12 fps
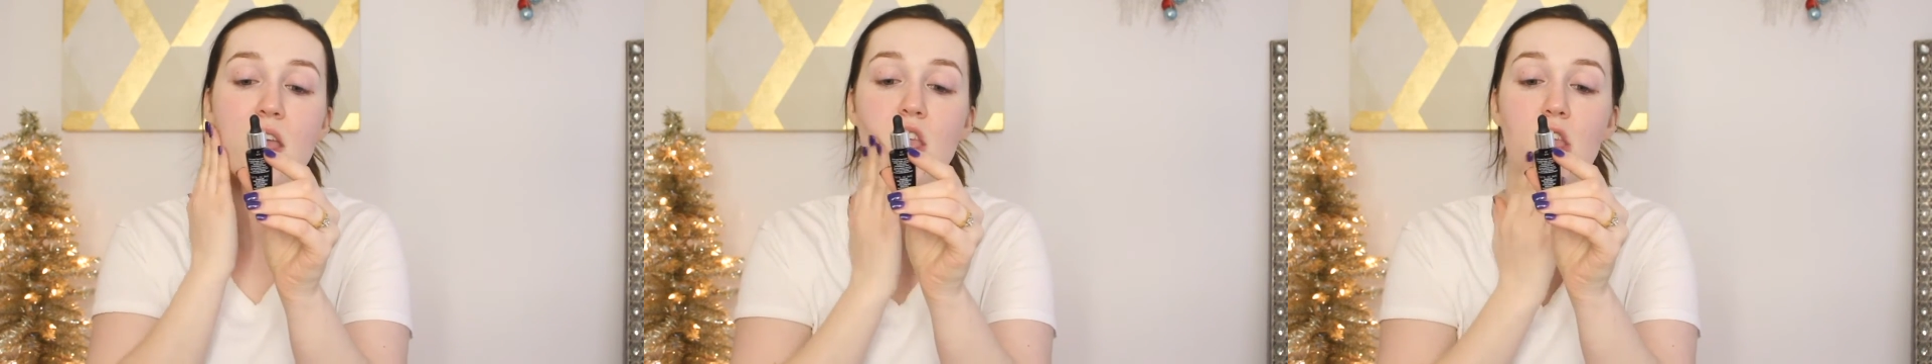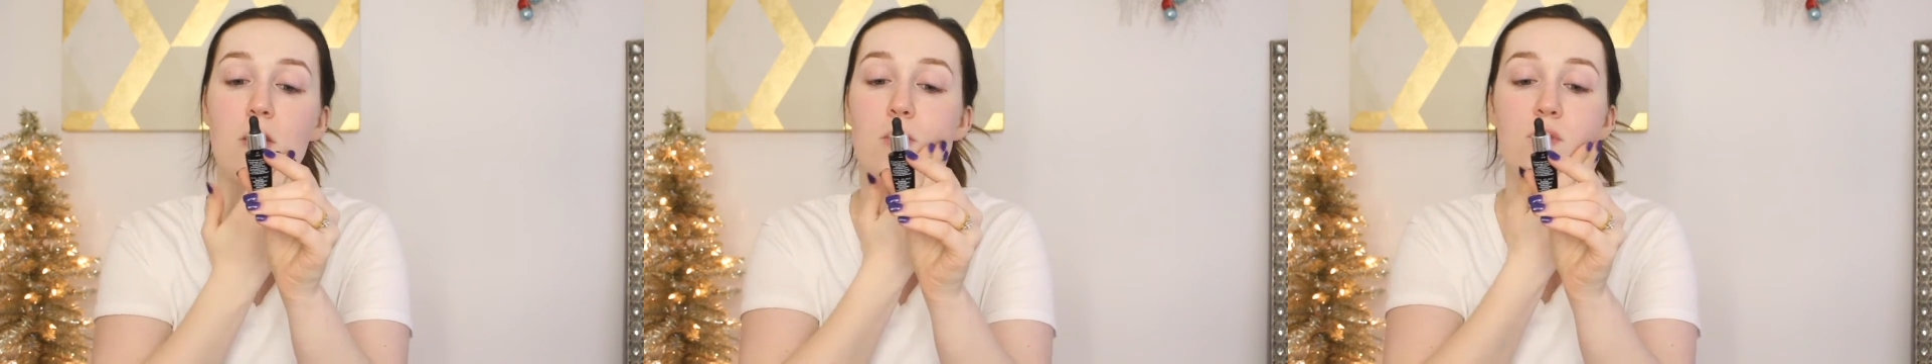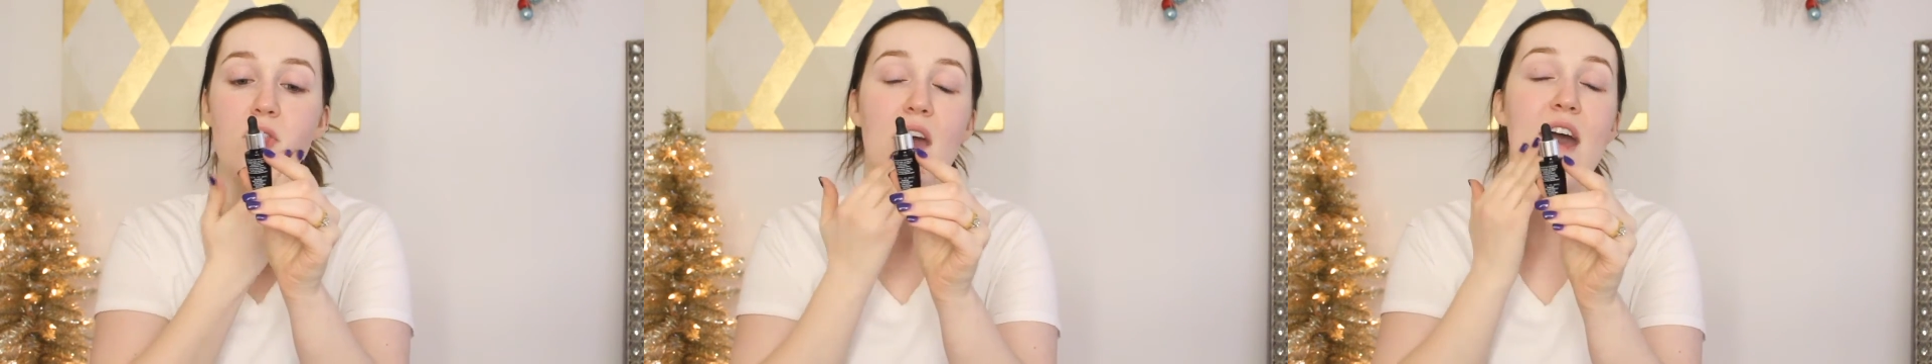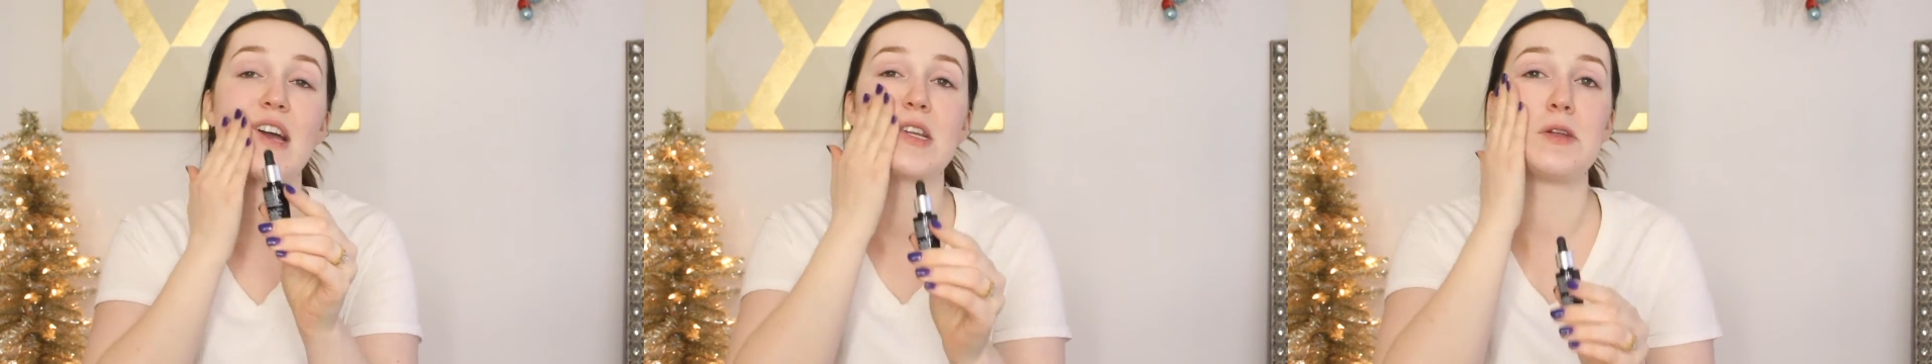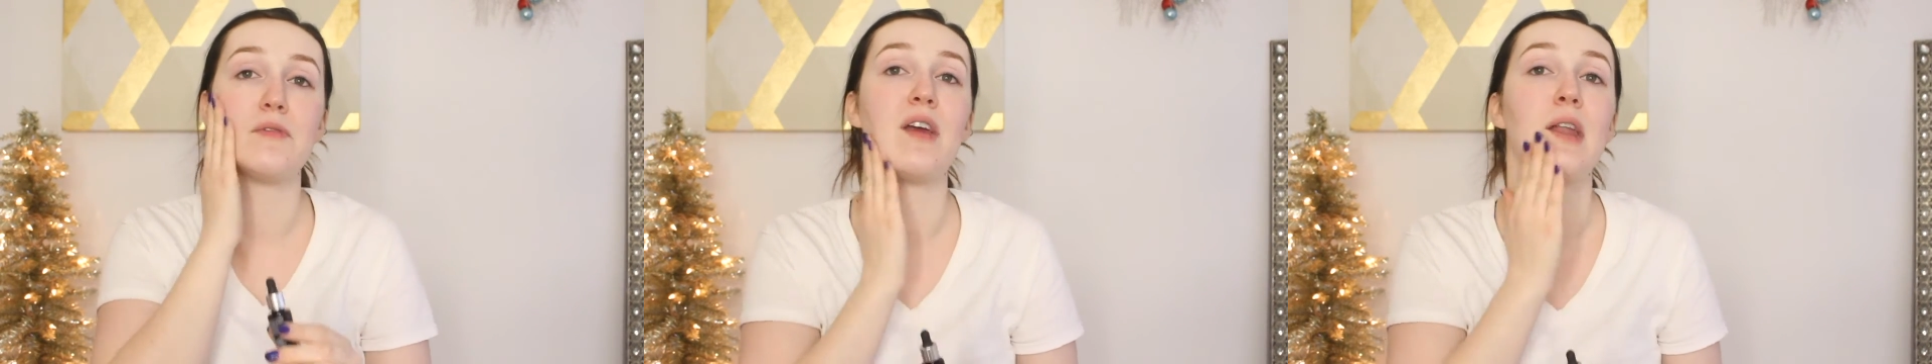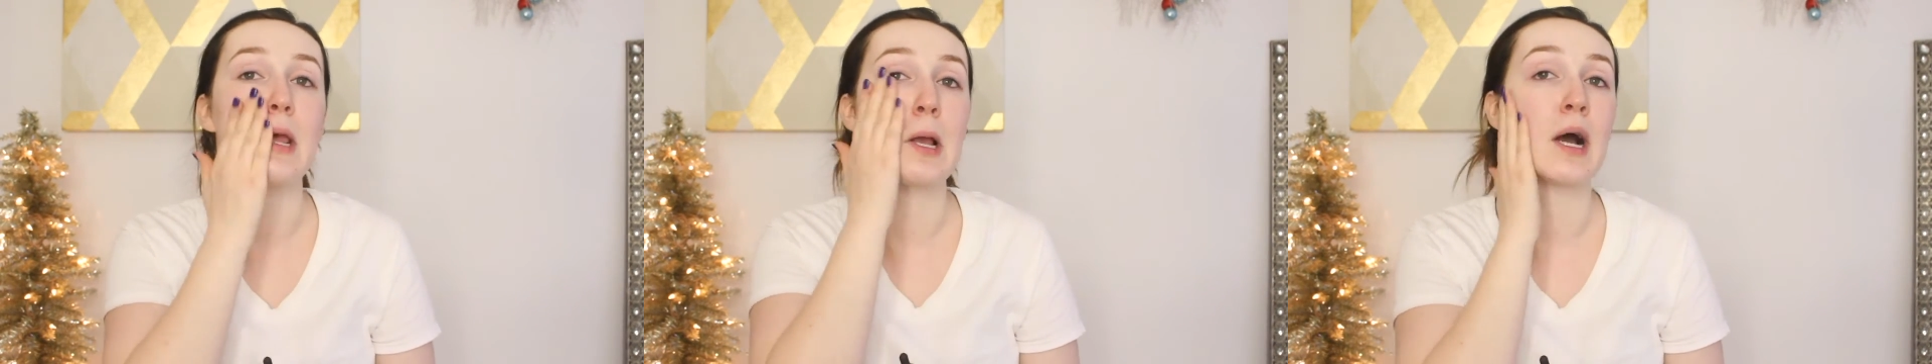Youth
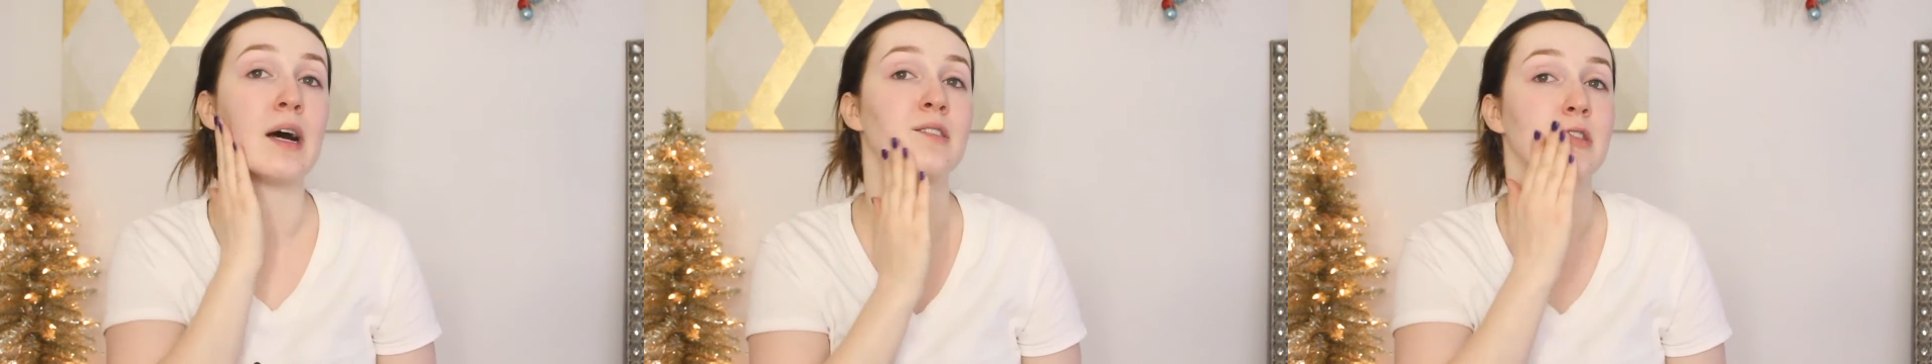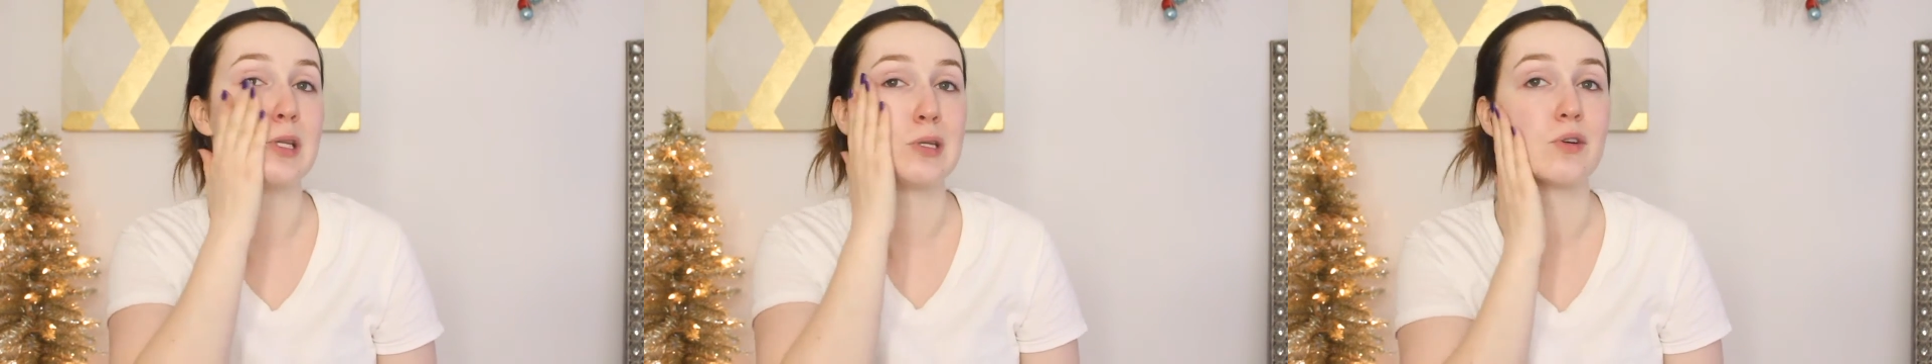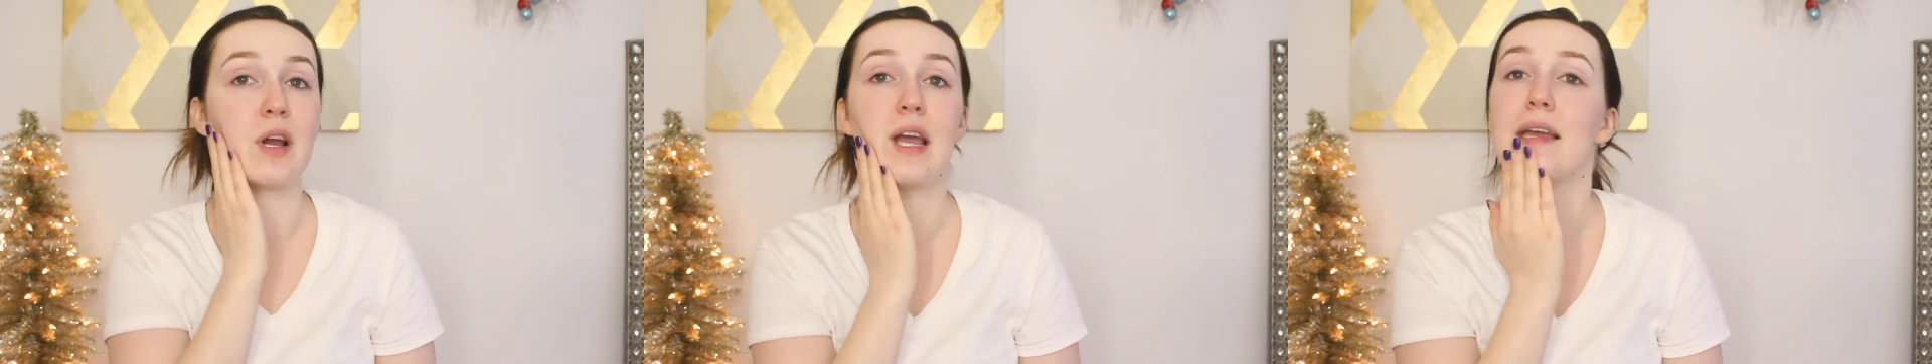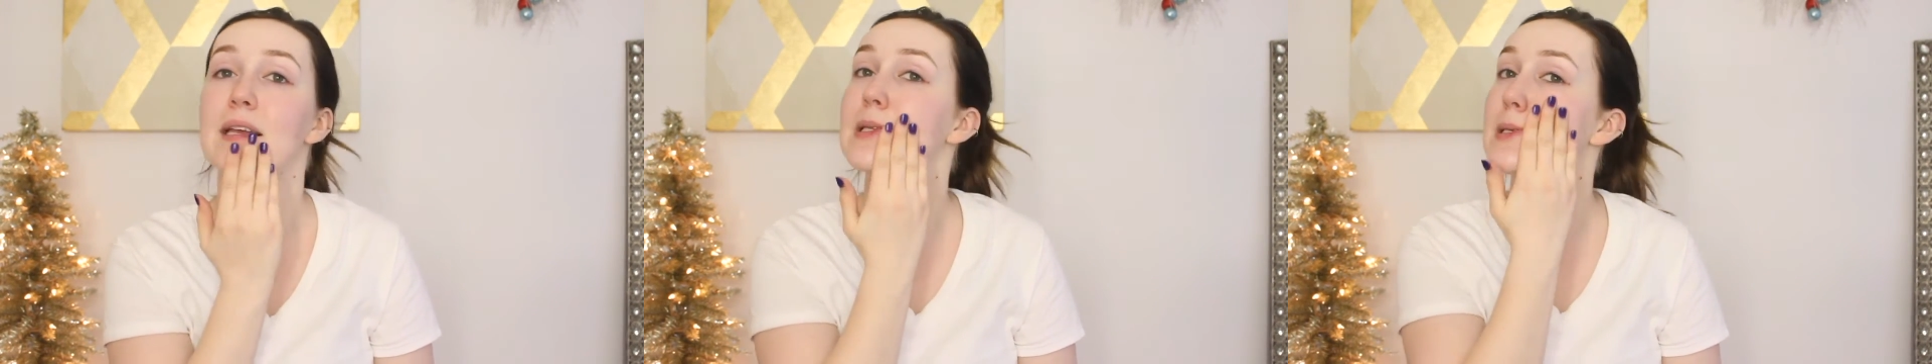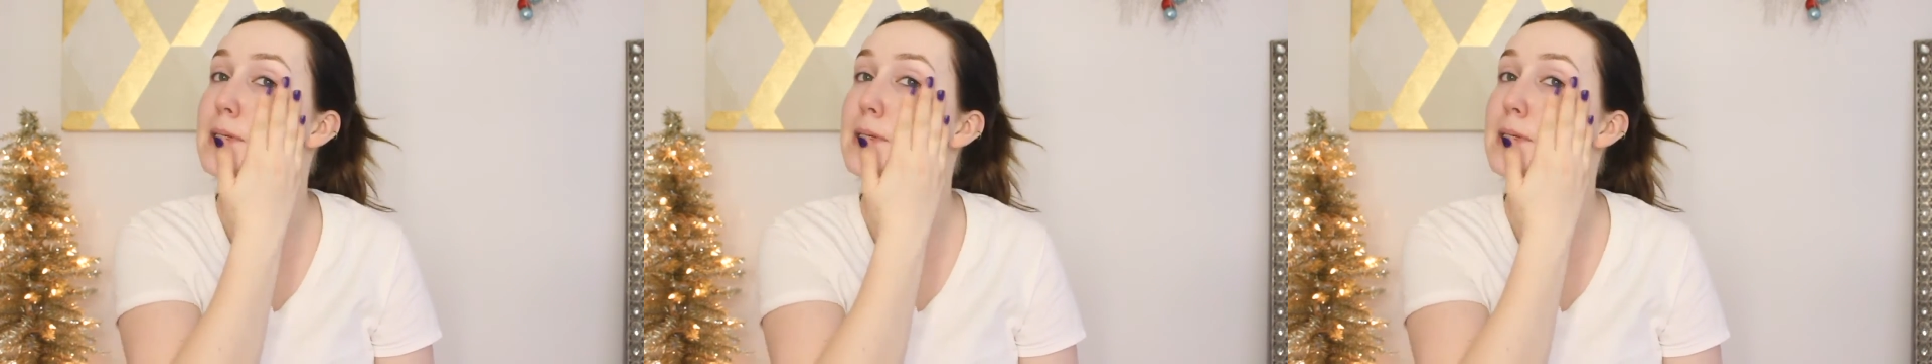Activating Concentrate.